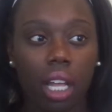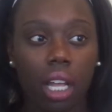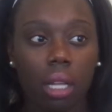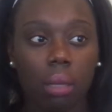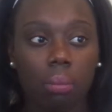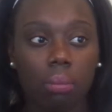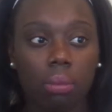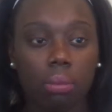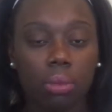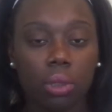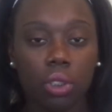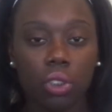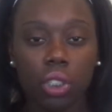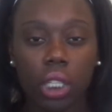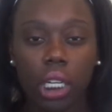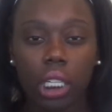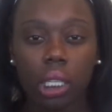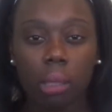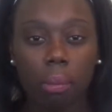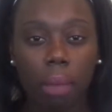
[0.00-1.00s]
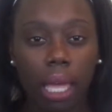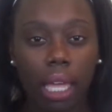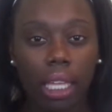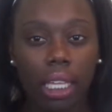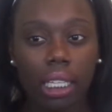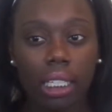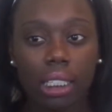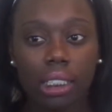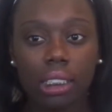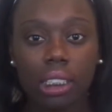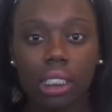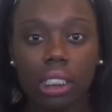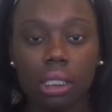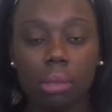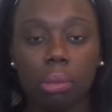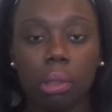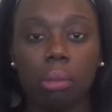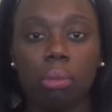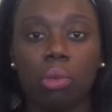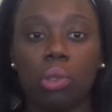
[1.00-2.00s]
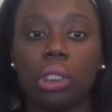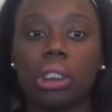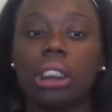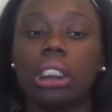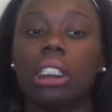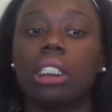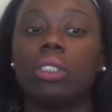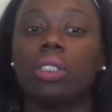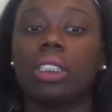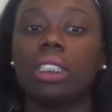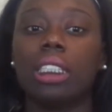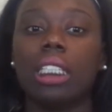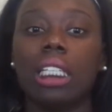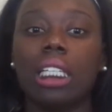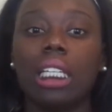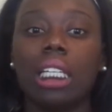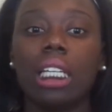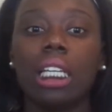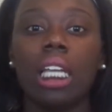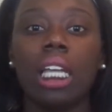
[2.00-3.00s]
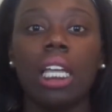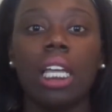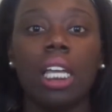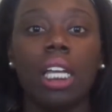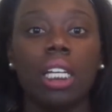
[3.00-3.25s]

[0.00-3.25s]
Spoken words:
I'm going to try to get my ends a little bit more TLC.